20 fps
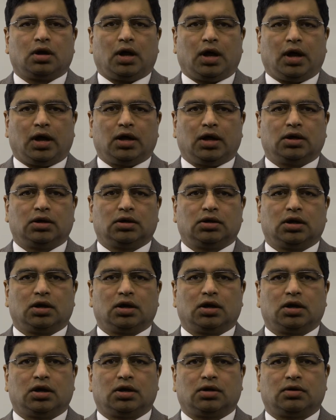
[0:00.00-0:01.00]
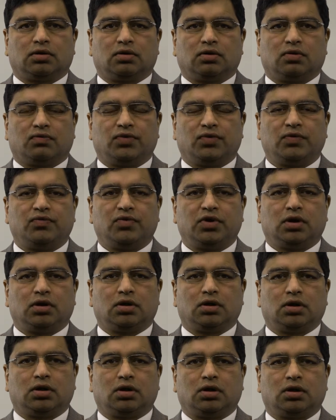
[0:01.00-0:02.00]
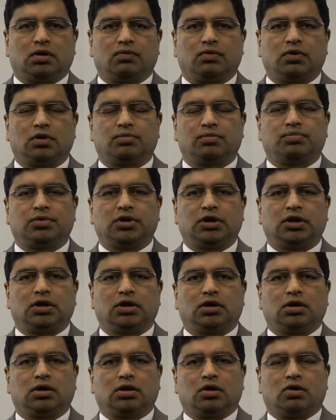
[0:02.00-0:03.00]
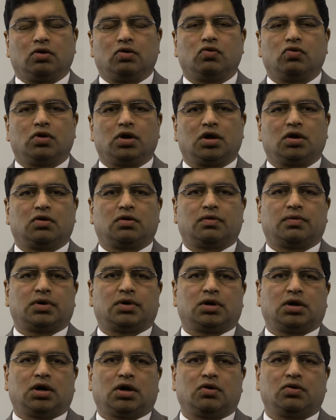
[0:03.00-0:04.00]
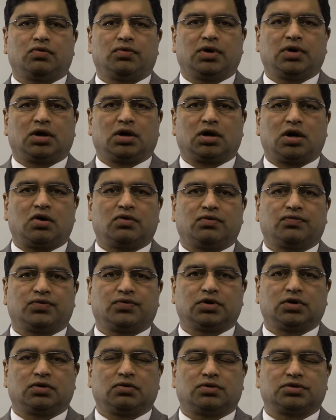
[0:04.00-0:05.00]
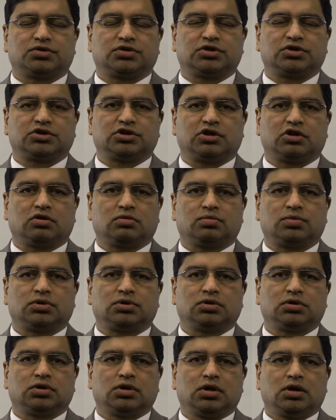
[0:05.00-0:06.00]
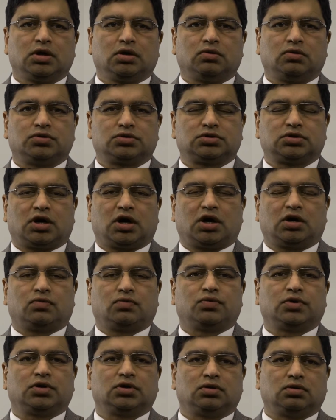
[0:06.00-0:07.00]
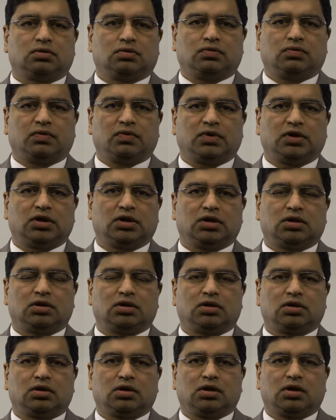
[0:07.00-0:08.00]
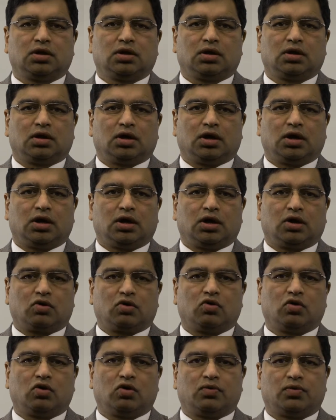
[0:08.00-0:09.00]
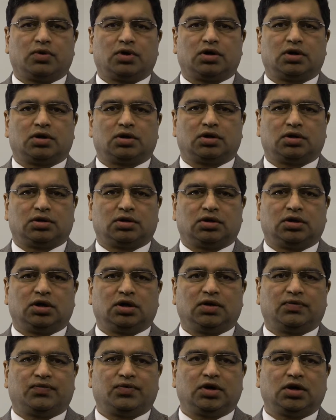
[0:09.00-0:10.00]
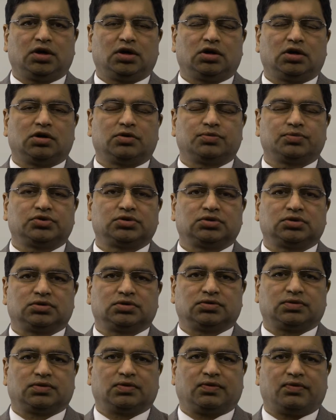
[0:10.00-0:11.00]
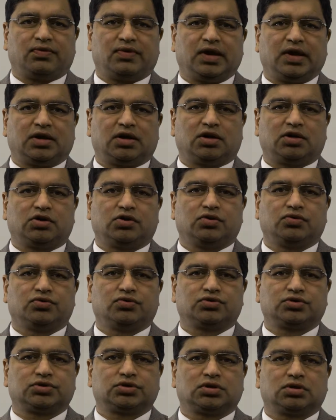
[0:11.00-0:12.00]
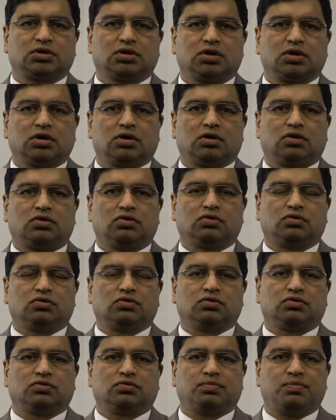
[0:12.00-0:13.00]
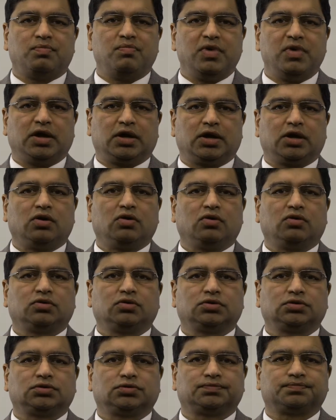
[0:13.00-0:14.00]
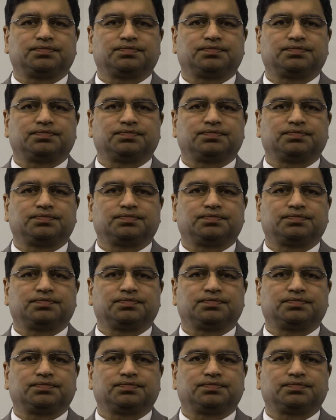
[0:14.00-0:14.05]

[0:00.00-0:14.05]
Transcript: And when we will be going over how do we account for the notes receivable, to start with, we will go over the different terms that are used to make a note.